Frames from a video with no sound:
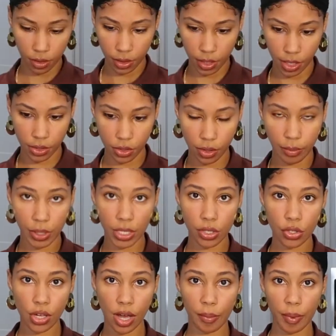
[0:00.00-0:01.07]
Okay, so I'm gonna
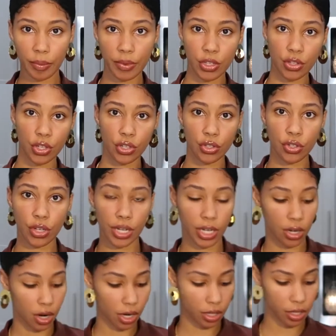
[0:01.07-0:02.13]
chop up the ginger
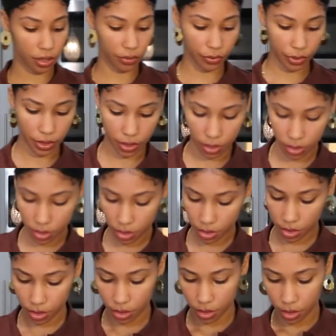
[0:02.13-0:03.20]
and garlic first.